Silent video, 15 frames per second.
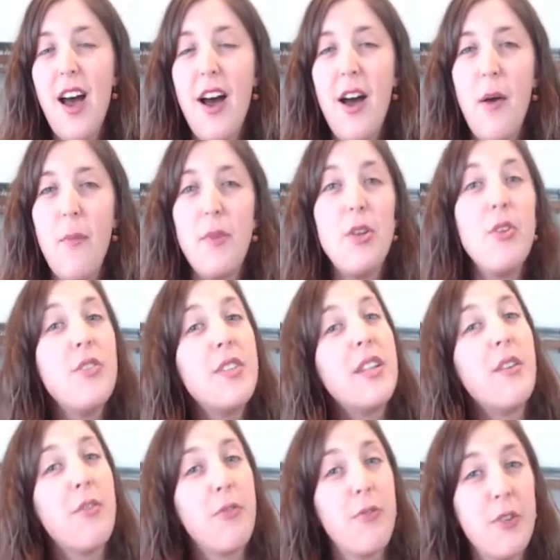using
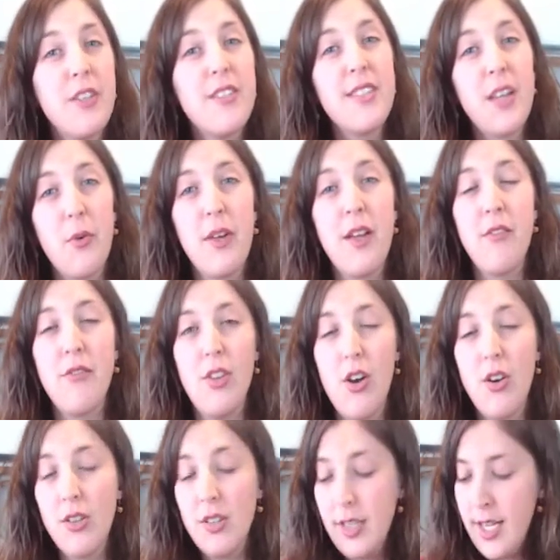the fruits that we have
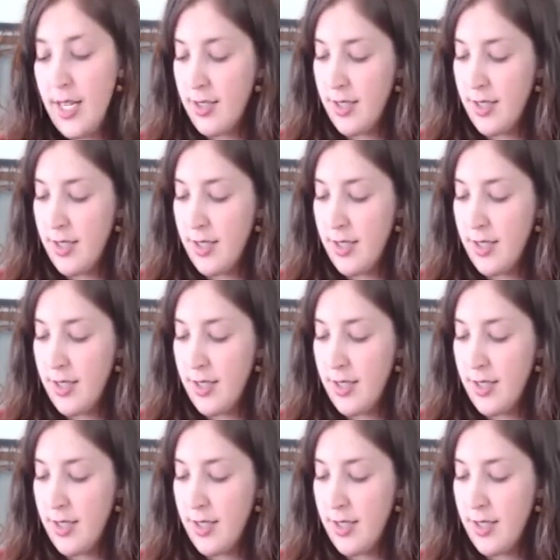locally.